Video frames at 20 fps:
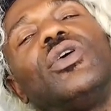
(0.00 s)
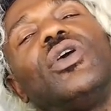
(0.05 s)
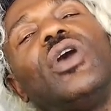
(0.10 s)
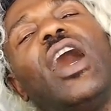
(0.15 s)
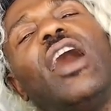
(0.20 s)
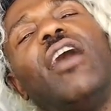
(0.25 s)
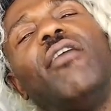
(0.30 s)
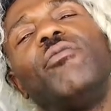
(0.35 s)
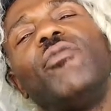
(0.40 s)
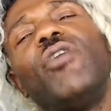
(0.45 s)

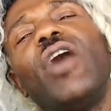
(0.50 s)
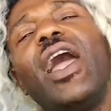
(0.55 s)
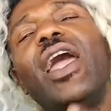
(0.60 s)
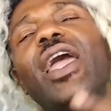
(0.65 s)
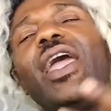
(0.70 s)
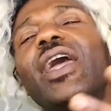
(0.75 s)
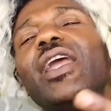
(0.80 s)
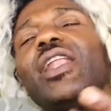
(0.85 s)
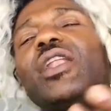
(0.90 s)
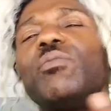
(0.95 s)
I'm right
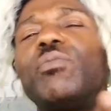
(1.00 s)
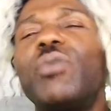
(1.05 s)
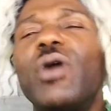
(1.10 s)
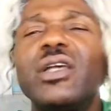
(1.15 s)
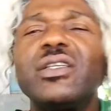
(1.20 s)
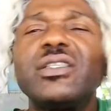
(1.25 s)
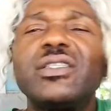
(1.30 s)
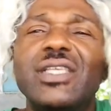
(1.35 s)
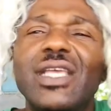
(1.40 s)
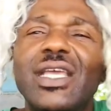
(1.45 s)
here in the
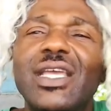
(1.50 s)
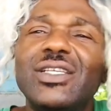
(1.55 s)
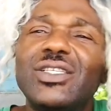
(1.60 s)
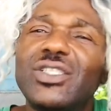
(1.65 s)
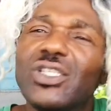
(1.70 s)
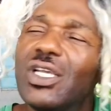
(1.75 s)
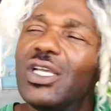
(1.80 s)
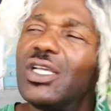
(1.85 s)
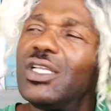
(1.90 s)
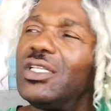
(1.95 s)
bus
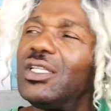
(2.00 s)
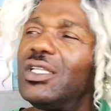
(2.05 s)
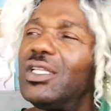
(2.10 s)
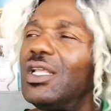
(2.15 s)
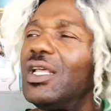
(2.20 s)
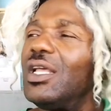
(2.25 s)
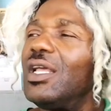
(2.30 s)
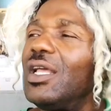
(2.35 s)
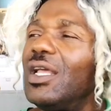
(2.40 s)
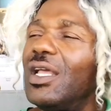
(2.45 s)
station
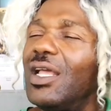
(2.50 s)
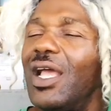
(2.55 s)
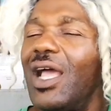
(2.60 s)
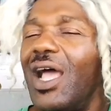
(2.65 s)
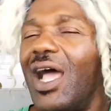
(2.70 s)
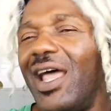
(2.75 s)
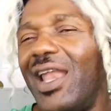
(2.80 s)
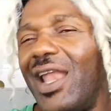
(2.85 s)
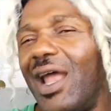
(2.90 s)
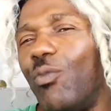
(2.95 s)

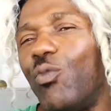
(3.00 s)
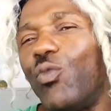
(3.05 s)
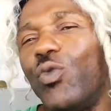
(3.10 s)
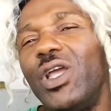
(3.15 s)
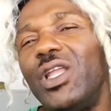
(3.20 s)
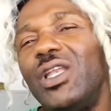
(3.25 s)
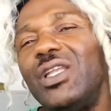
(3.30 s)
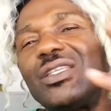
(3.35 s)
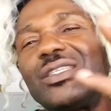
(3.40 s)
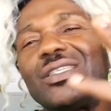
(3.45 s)
and I'm
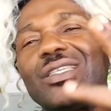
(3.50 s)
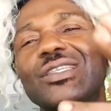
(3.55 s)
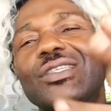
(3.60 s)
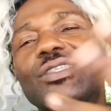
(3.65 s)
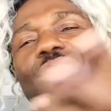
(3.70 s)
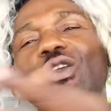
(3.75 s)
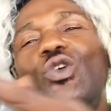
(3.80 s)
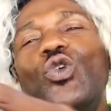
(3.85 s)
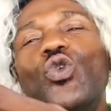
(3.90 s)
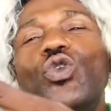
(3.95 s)
witnessing
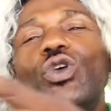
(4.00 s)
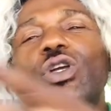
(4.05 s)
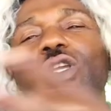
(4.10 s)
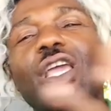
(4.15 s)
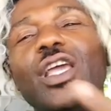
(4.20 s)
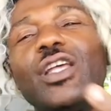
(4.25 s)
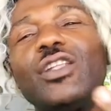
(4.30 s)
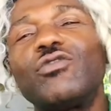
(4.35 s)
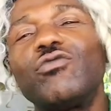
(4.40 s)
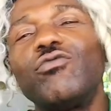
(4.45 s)
school
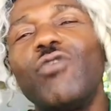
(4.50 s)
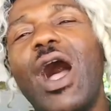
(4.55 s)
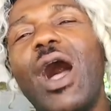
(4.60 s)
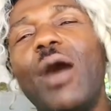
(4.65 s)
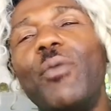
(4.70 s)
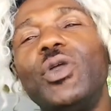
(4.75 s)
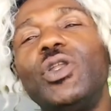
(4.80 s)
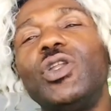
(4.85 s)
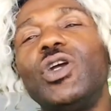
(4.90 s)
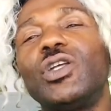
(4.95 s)
kids
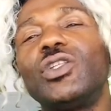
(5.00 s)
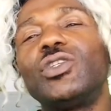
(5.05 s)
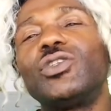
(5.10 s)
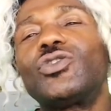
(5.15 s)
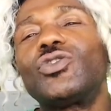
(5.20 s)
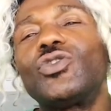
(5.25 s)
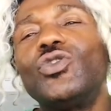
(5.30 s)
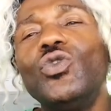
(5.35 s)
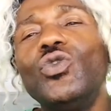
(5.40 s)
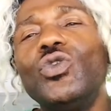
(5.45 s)
robbing other
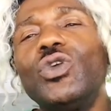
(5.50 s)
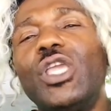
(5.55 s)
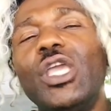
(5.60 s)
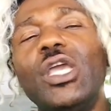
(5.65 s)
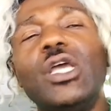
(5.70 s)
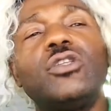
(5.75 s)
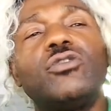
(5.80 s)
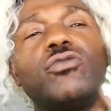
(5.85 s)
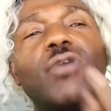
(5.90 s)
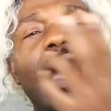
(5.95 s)
school
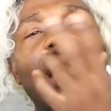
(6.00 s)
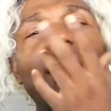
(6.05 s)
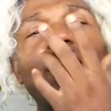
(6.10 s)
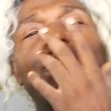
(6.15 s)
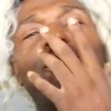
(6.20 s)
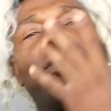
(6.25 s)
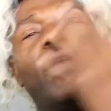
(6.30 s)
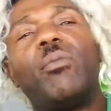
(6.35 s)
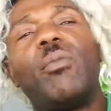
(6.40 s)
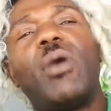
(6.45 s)
kids right in
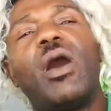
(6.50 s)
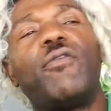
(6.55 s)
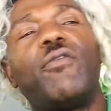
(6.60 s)
front of my